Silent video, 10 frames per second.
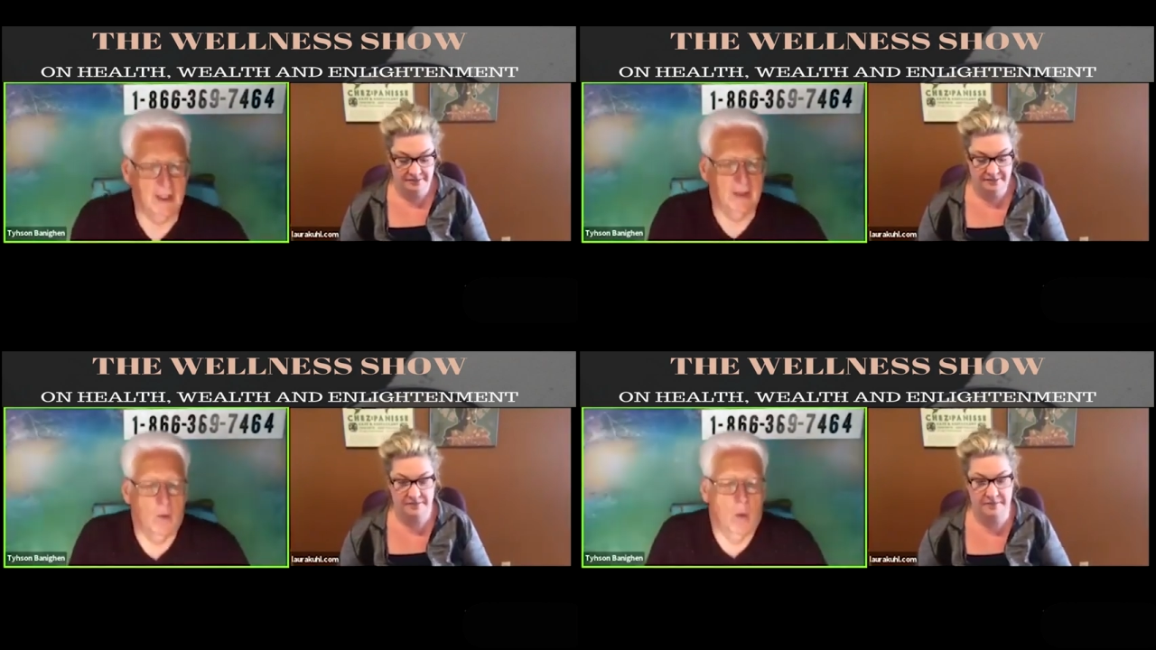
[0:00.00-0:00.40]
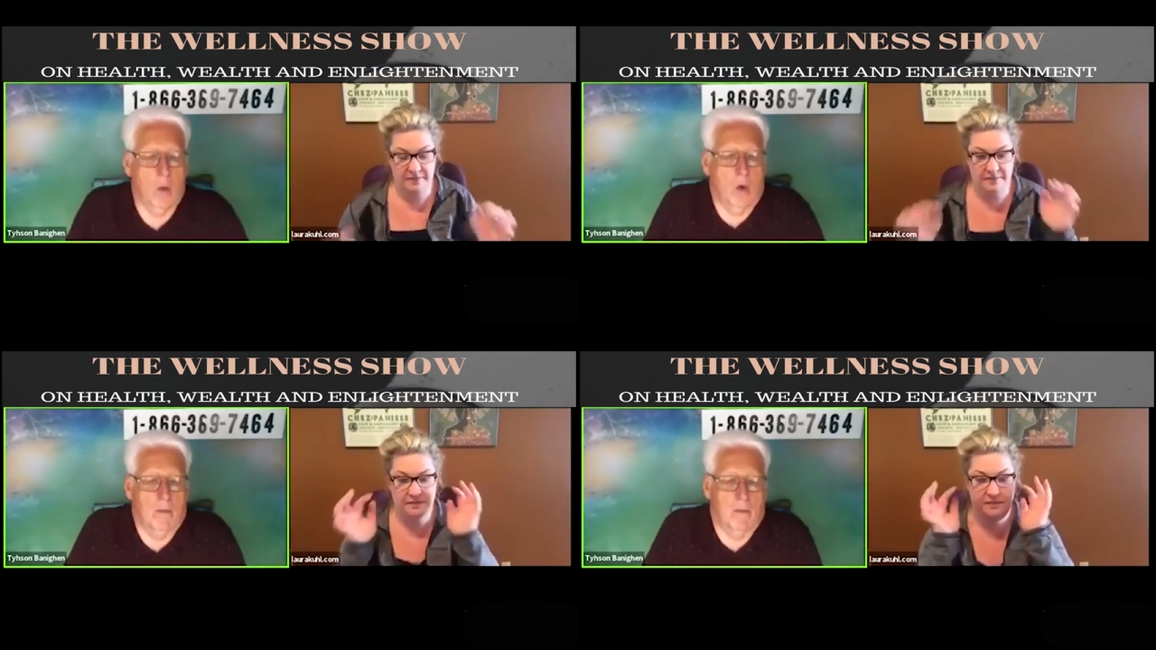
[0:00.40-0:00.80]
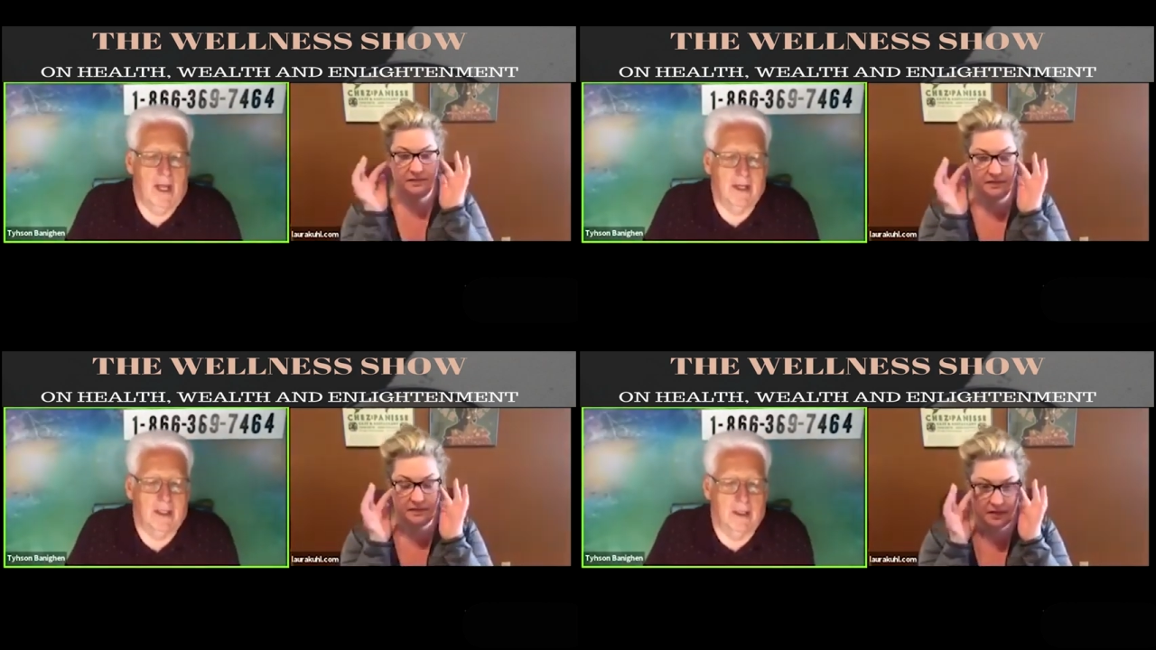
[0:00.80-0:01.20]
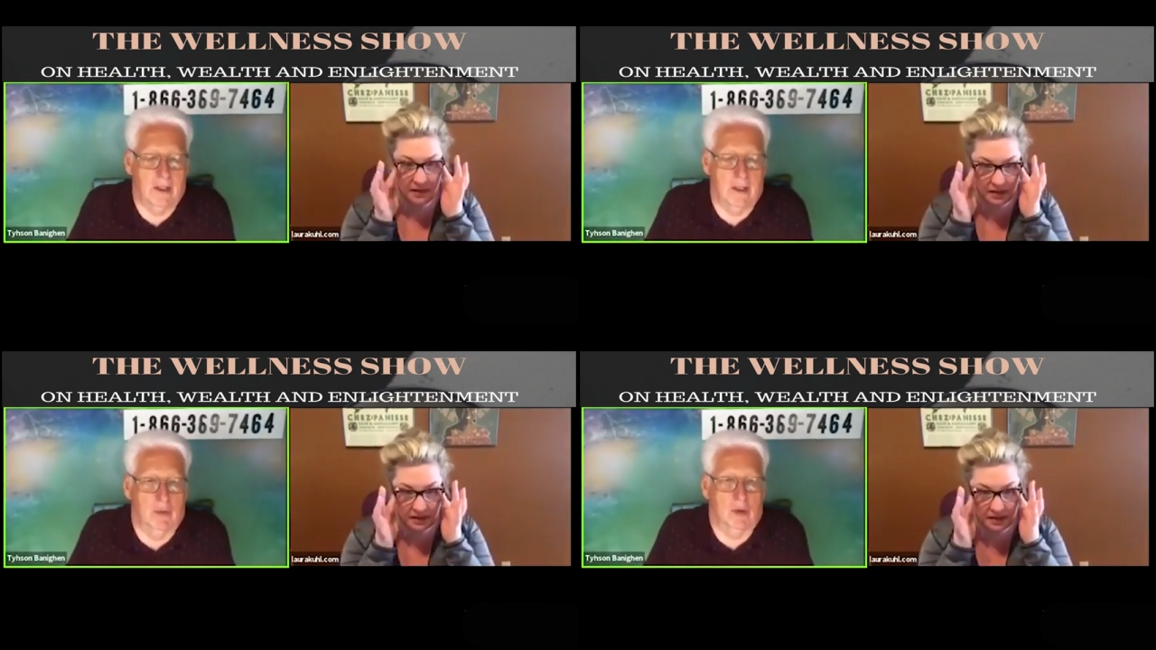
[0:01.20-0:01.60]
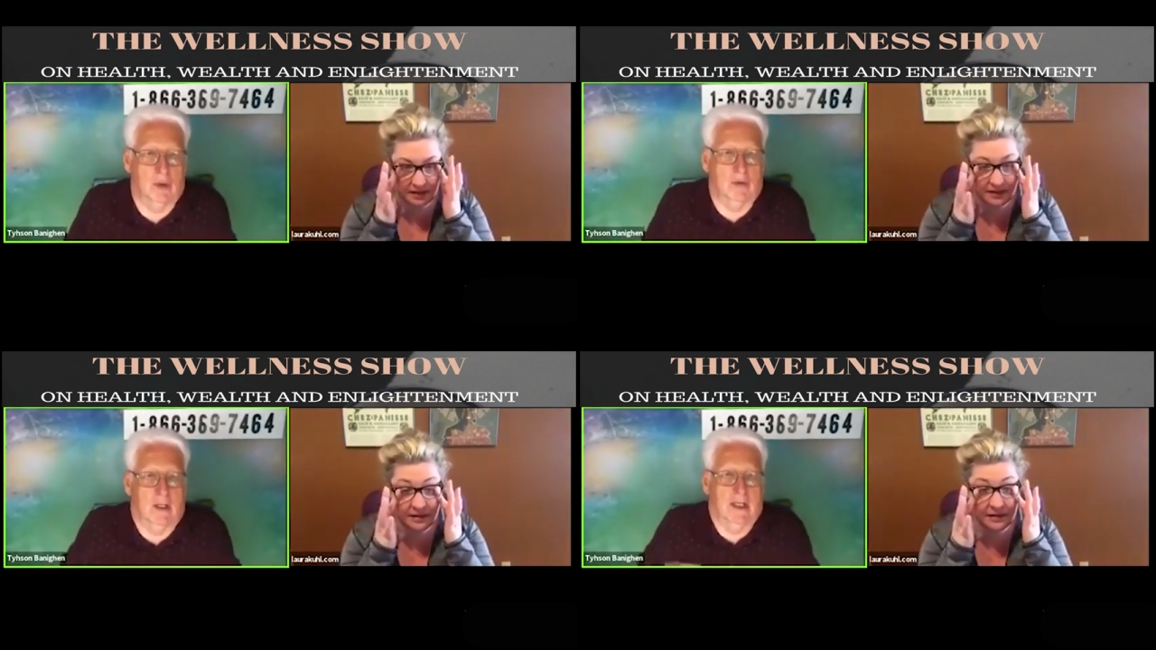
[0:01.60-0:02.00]
Speaker 1: like a warm blanket, and you
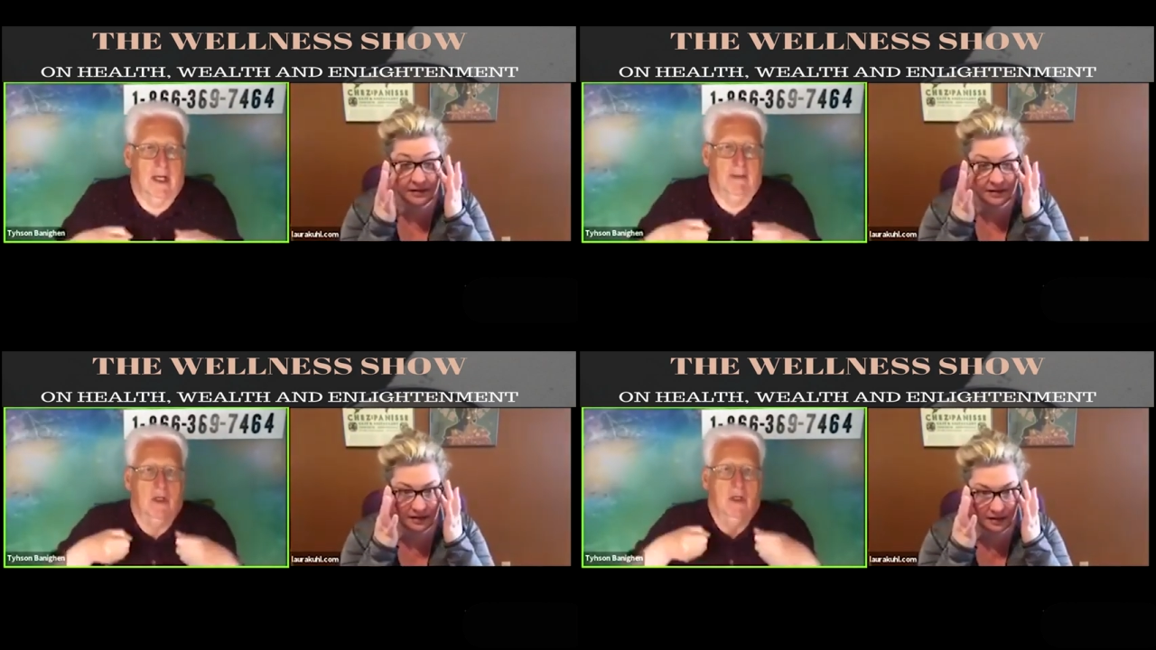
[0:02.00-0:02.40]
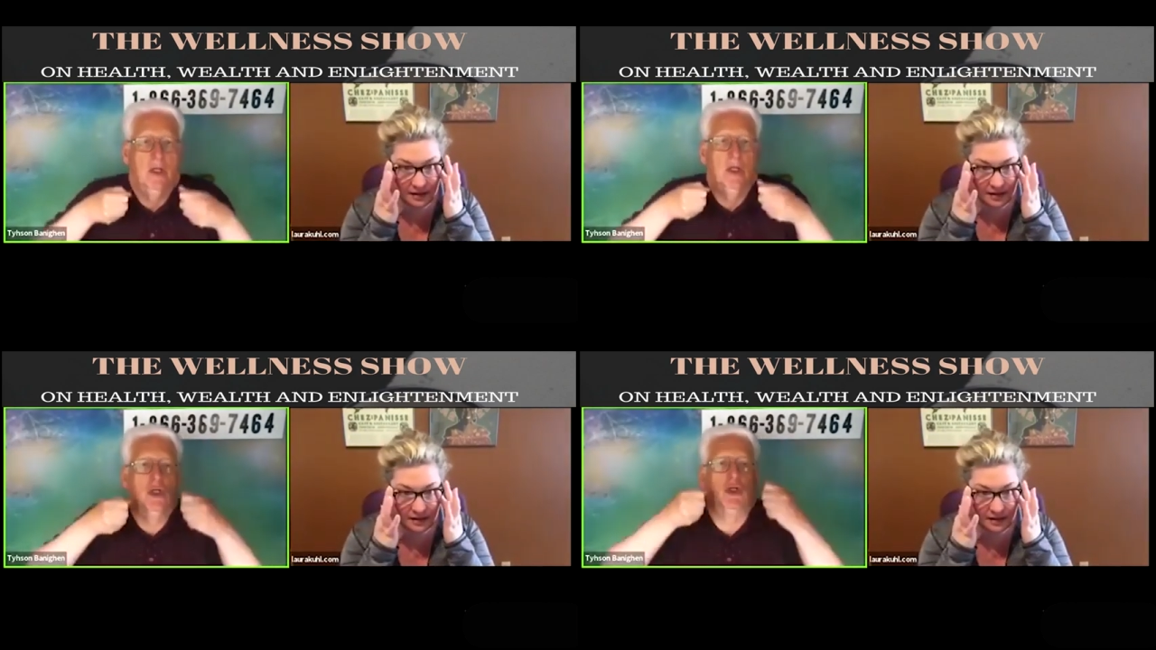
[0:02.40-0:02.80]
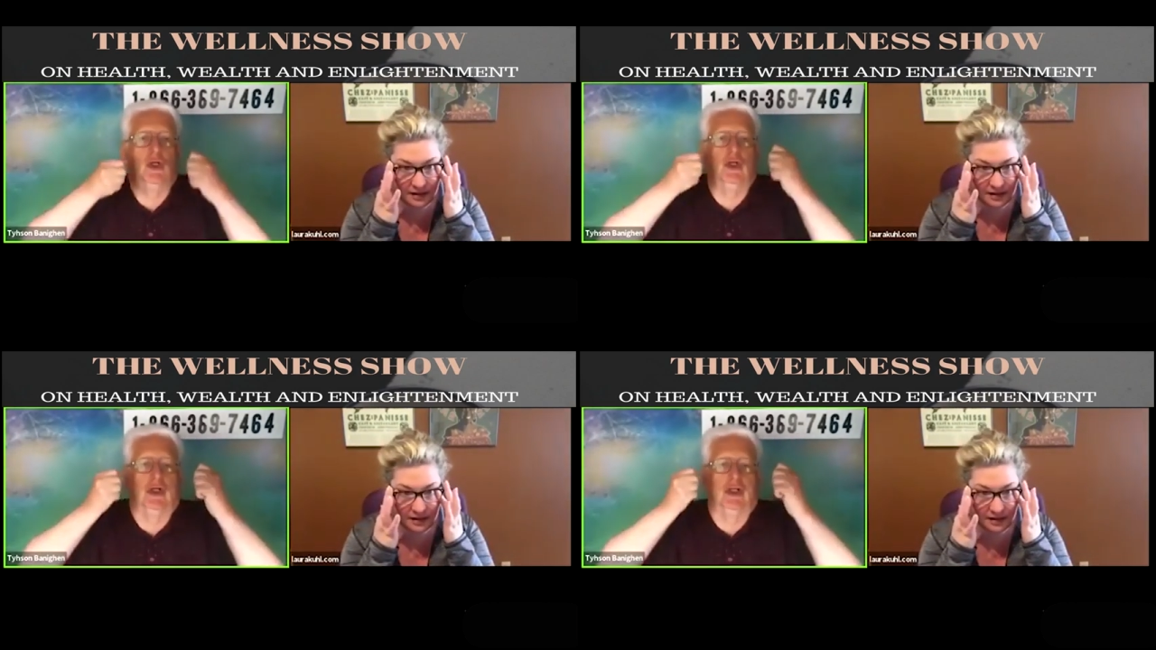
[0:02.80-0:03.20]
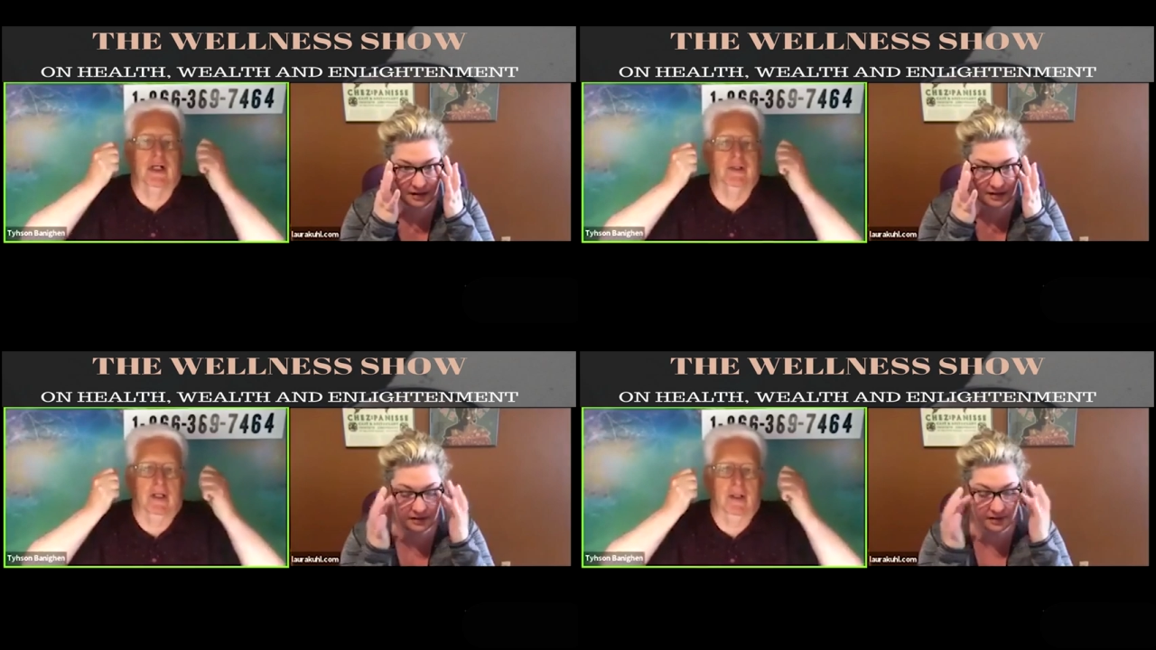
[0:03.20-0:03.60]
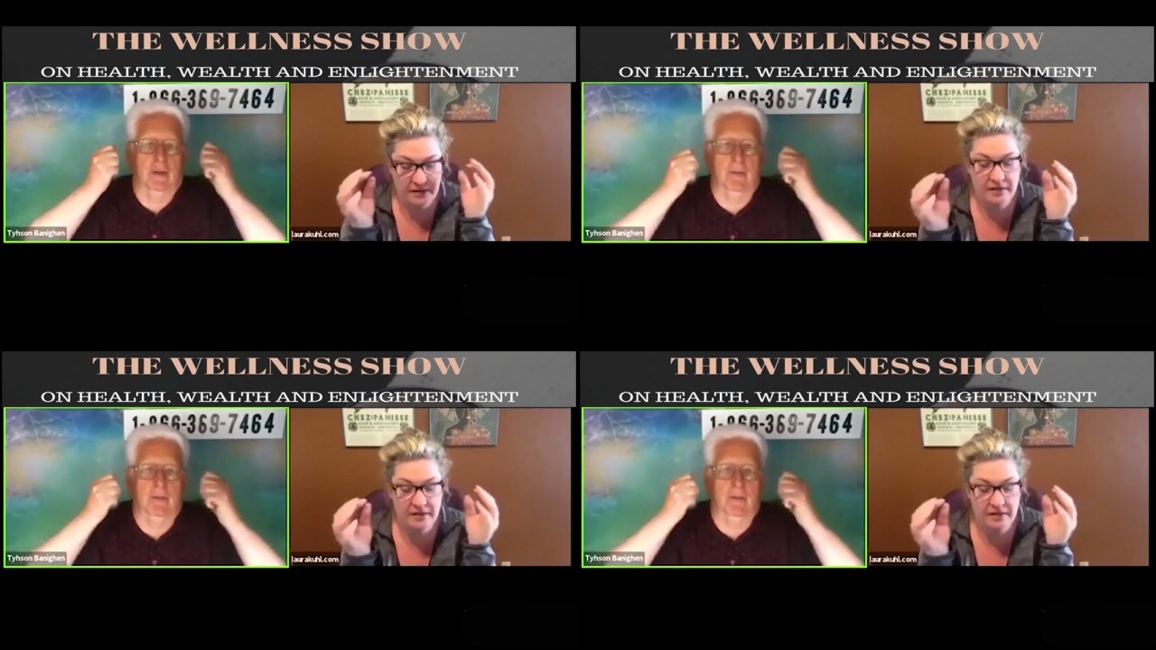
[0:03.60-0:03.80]
pull it right up to your chest. I don't know